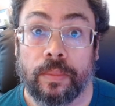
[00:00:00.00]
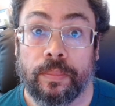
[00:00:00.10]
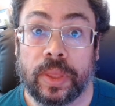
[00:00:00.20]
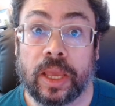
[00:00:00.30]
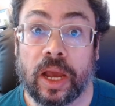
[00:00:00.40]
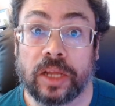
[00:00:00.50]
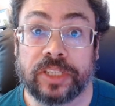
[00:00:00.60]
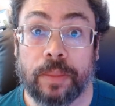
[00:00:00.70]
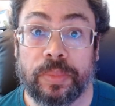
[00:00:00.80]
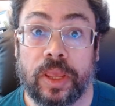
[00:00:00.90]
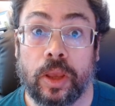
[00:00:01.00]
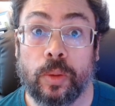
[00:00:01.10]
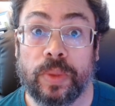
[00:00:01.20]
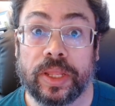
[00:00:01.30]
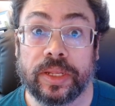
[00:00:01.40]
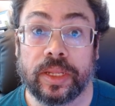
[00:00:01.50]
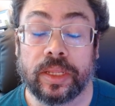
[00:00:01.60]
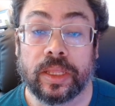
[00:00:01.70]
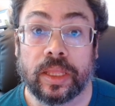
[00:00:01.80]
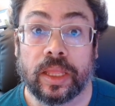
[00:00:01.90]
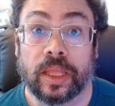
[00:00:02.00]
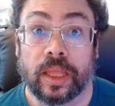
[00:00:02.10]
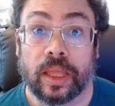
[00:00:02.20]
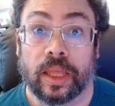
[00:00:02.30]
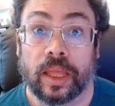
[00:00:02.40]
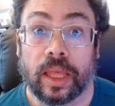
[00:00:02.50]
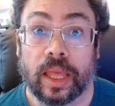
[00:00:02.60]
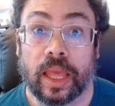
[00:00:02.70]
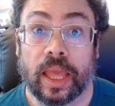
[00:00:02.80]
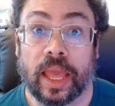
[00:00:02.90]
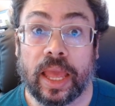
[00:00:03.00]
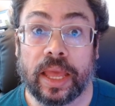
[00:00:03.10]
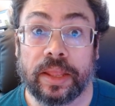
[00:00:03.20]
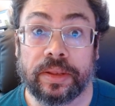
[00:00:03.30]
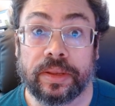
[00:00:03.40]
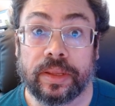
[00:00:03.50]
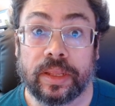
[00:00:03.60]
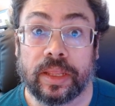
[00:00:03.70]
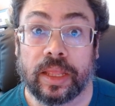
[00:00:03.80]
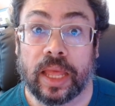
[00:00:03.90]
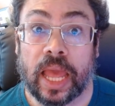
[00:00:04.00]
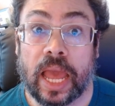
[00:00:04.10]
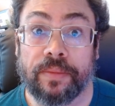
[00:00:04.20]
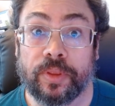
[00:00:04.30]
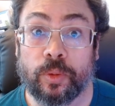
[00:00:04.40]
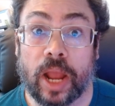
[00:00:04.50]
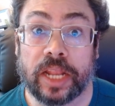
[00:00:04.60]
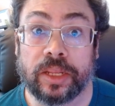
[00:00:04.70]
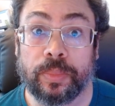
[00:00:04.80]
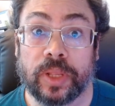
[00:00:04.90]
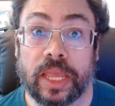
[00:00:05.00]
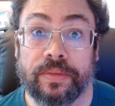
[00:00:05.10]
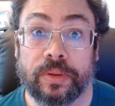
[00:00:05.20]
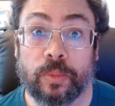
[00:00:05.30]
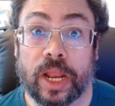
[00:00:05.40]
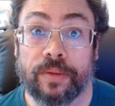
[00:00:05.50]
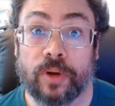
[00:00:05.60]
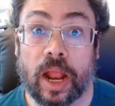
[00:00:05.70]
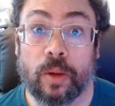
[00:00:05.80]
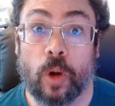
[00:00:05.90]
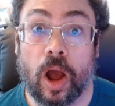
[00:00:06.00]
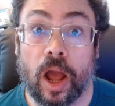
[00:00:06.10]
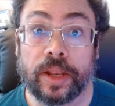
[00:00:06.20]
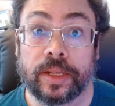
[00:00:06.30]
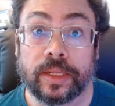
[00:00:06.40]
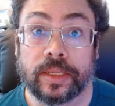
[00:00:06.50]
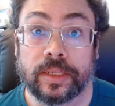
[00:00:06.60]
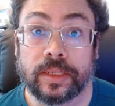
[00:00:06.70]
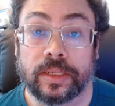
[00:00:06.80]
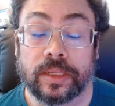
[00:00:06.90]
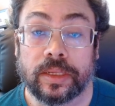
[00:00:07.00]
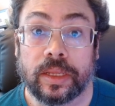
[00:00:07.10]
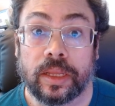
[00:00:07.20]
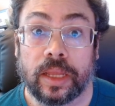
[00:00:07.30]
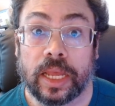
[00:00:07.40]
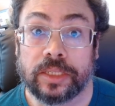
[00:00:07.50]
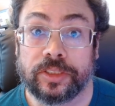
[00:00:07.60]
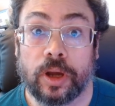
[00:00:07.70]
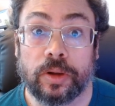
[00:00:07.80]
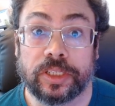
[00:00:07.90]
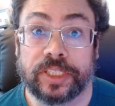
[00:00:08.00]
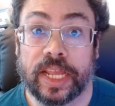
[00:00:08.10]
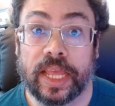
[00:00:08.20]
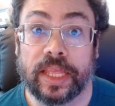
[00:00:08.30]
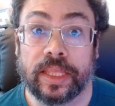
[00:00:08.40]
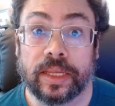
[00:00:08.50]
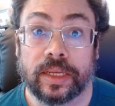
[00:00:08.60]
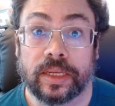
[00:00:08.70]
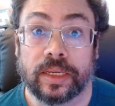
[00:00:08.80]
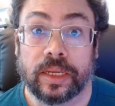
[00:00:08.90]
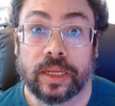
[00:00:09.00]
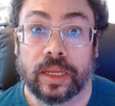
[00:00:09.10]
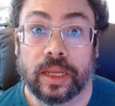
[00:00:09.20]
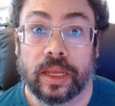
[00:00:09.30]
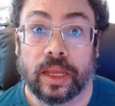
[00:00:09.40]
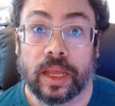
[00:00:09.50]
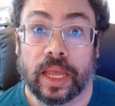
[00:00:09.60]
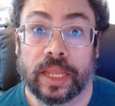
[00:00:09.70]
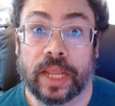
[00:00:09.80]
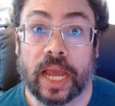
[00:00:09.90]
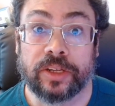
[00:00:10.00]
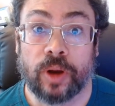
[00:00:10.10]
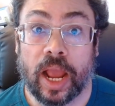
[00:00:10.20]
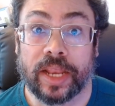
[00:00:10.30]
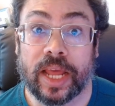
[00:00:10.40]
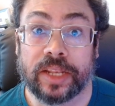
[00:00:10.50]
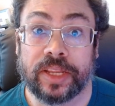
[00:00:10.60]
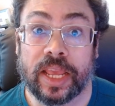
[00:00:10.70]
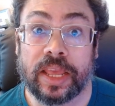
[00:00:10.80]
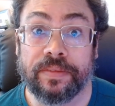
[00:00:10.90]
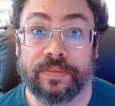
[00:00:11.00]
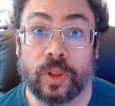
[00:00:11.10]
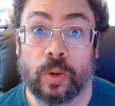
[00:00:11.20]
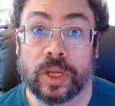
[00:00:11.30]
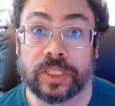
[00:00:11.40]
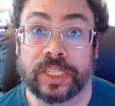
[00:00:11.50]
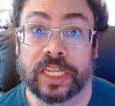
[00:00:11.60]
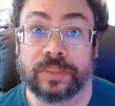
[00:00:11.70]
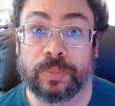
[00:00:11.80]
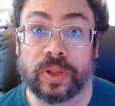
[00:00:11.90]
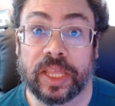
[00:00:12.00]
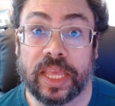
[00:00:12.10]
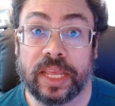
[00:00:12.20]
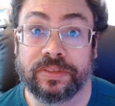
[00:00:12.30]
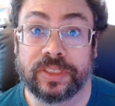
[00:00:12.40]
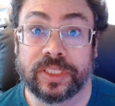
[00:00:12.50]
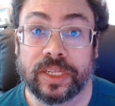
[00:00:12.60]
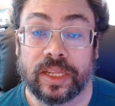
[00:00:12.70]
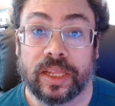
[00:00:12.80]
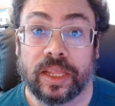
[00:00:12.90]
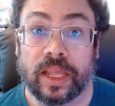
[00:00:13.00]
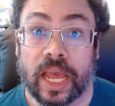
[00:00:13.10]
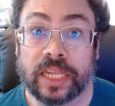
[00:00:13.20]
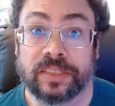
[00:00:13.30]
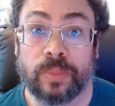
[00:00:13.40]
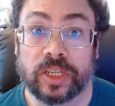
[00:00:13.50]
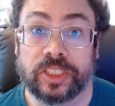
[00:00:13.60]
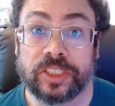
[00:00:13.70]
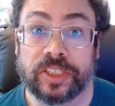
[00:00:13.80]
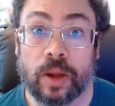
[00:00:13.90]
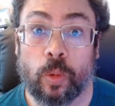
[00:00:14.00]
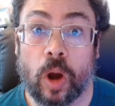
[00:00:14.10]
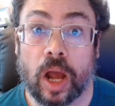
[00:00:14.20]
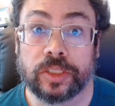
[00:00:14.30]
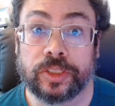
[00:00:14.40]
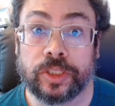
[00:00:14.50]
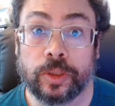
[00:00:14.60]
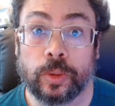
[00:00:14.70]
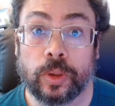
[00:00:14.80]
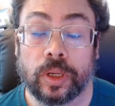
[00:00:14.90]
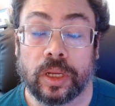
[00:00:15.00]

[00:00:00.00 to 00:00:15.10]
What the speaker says: because I'm human and have the right to believe in whatever I want. And so does he. And I try not to influence his beliefs as much as I want to.